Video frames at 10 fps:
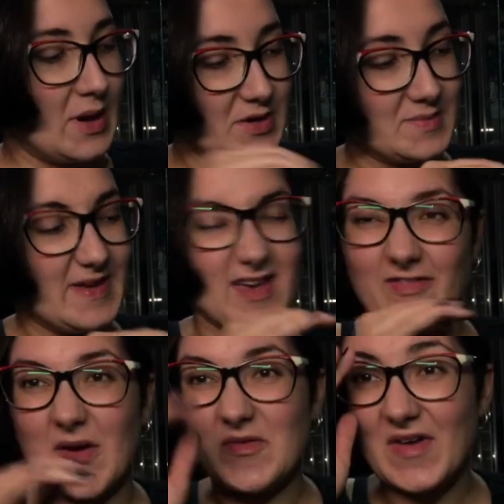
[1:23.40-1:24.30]
Pardon me if,
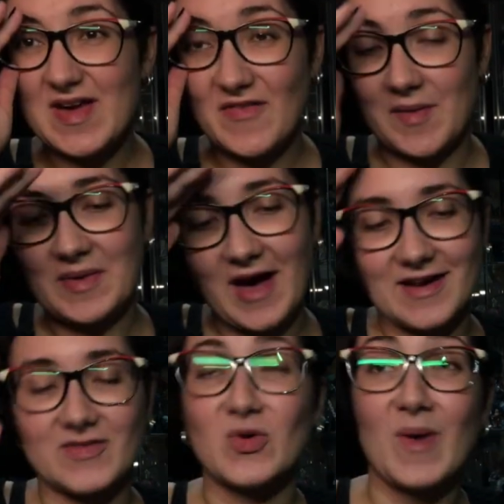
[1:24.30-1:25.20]
i if I'm
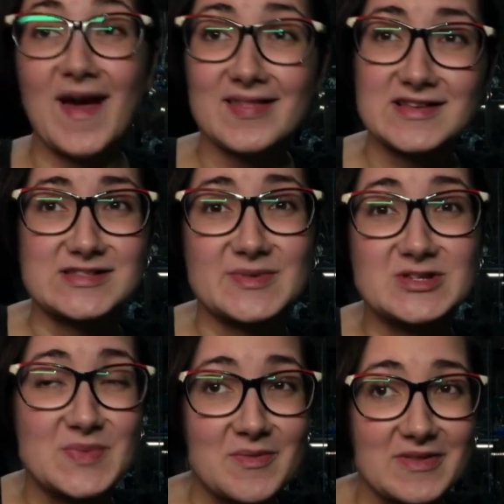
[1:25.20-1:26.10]
kind of quiet, there's a
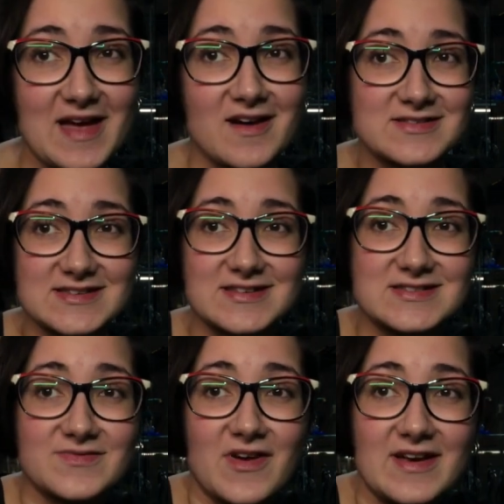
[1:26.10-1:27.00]
bunch of people in the house, it
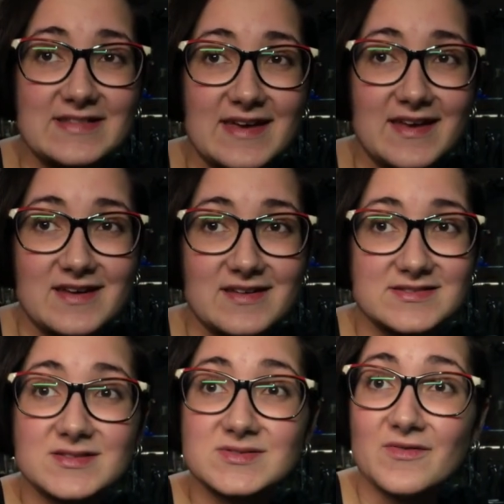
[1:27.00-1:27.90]
is very late, it
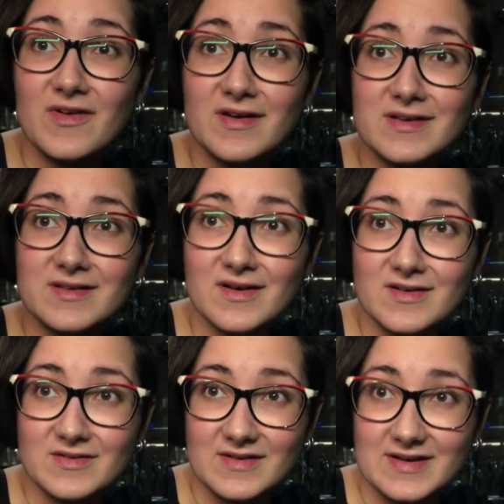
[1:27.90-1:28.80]
is also very
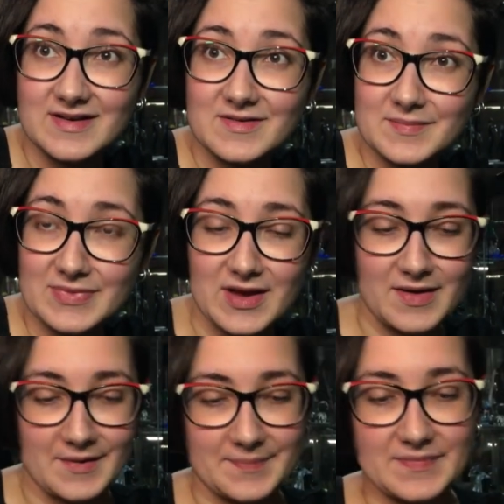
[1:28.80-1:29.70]
dark right now. There
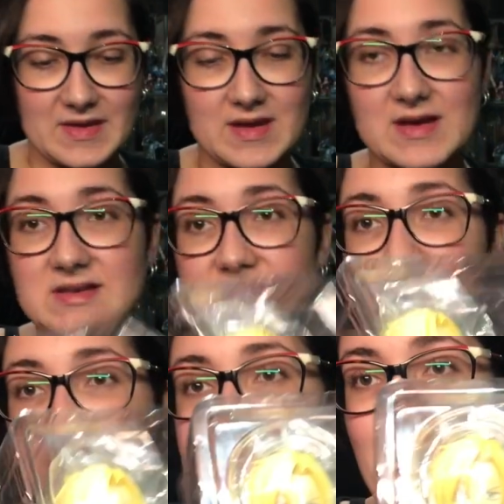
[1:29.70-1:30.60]
you go. So
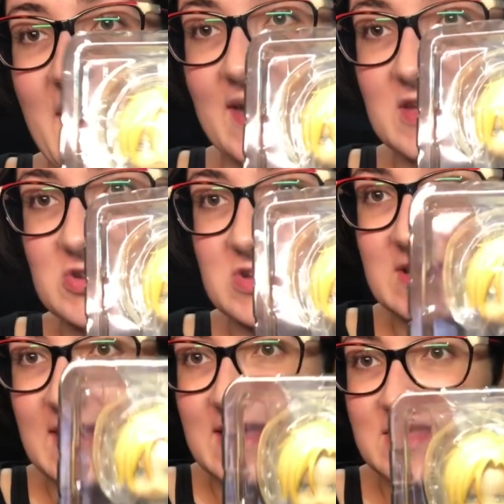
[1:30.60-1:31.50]
he is packaged
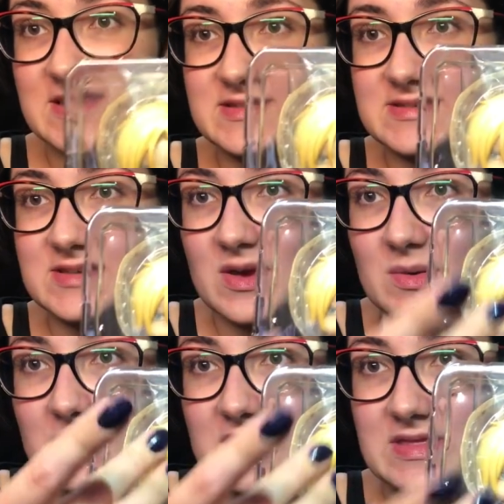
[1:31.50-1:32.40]
like this,
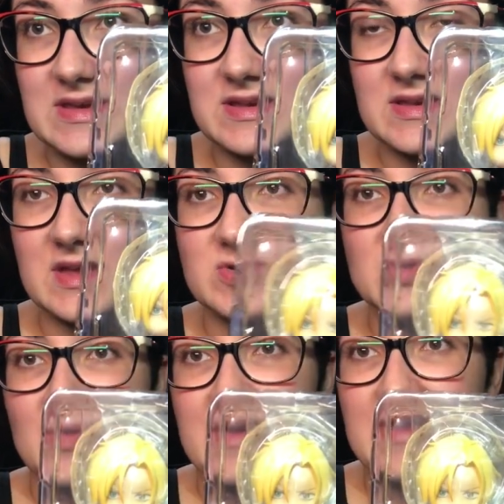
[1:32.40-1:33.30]
with the
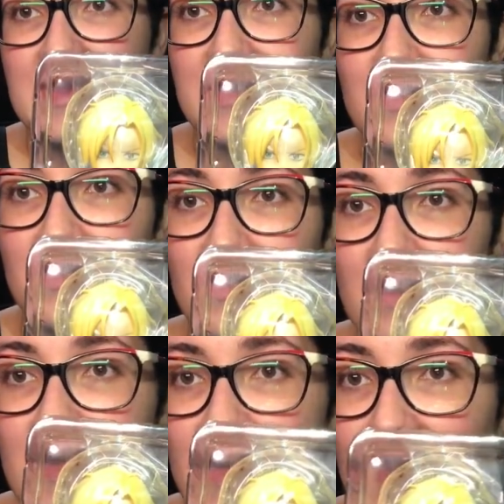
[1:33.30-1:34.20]
Nendoroid here,
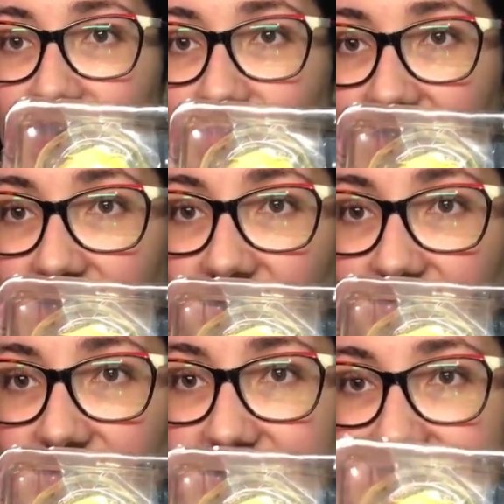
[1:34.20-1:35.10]
and we
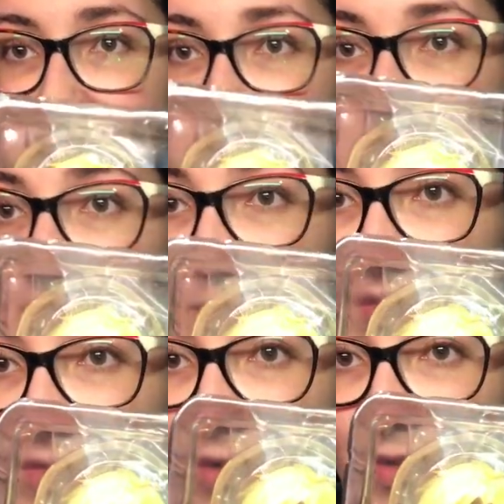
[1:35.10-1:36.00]
have his
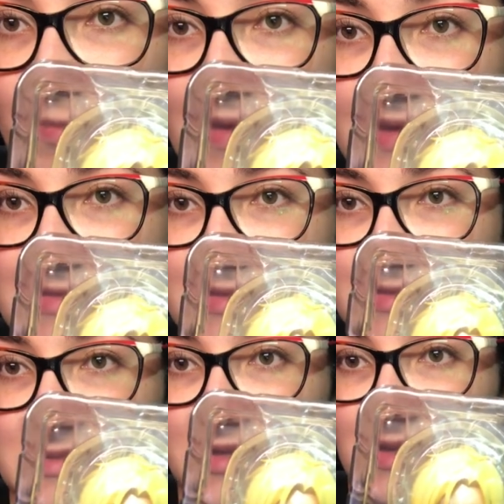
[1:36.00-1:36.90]
separate arm
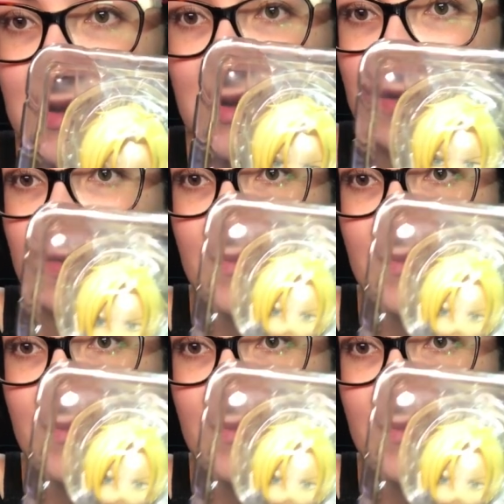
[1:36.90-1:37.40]
pieces here.